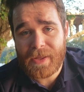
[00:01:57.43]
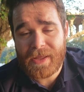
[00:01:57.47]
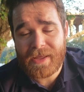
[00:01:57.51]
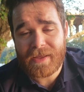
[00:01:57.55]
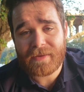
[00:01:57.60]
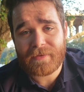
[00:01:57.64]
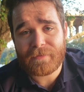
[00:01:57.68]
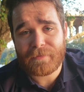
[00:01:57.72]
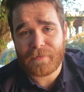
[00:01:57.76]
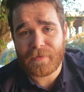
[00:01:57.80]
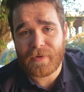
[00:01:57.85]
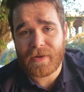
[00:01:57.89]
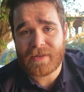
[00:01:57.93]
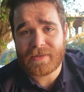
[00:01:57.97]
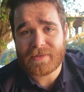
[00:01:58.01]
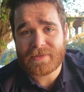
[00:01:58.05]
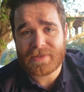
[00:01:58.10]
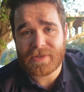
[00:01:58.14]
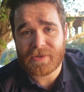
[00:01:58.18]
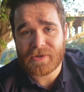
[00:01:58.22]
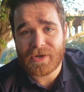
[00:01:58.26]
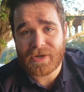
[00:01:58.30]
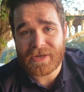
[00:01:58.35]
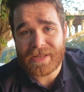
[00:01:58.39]
Pick
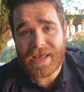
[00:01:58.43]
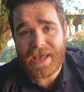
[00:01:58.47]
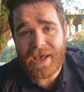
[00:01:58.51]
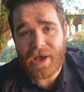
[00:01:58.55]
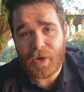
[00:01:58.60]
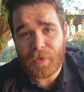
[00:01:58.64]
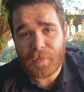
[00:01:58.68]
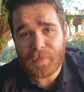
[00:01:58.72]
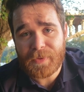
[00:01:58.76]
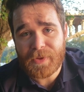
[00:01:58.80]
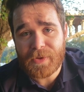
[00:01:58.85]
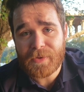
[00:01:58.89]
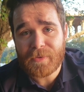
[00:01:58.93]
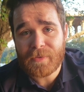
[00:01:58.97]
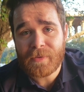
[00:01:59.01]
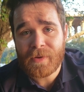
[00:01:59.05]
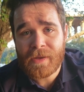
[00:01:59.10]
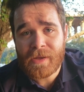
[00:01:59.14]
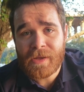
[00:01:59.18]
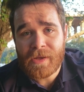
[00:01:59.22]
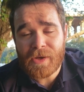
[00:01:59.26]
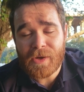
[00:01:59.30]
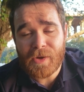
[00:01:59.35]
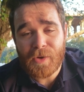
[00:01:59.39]
friends that are going to help you
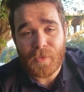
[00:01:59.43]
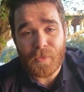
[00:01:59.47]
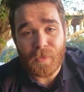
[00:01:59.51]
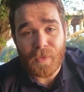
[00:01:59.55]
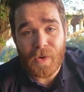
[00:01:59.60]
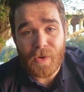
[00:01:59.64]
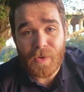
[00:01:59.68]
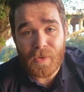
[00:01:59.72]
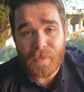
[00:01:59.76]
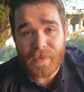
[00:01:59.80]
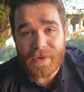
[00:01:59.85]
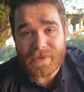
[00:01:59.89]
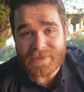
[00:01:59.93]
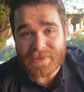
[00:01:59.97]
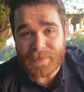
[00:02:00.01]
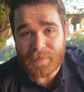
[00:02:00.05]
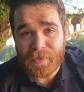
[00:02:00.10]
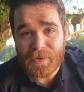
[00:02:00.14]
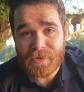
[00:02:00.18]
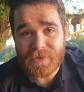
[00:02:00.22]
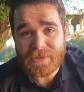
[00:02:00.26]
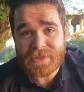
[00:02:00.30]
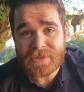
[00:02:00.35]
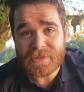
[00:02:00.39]
grow as a
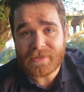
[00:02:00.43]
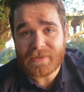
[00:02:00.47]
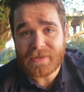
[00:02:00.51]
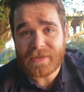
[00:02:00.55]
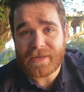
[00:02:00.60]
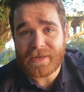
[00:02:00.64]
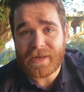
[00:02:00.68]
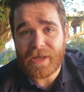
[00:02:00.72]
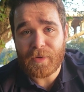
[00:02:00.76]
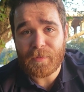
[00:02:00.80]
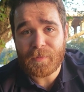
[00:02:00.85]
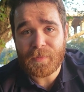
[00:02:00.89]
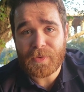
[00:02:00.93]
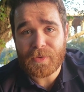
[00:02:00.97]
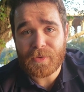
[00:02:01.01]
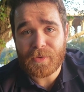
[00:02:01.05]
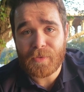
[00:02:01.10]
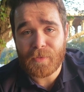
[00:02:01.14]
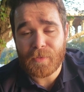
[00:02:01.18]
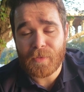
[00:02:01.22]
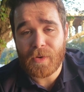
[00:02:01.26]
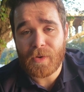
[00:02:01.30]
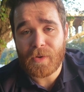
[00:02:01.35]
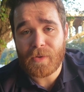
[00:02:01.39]
person and help you
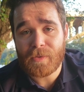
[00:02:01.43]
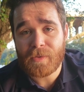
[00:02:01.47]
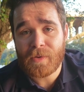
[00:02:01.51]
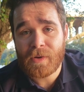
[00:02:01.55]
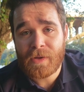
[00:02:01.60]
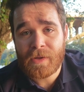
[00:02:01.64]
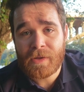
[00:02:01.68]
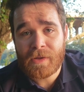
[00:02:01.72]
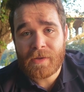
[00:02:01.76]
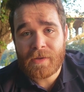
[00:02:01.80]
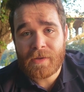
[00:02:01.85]
grow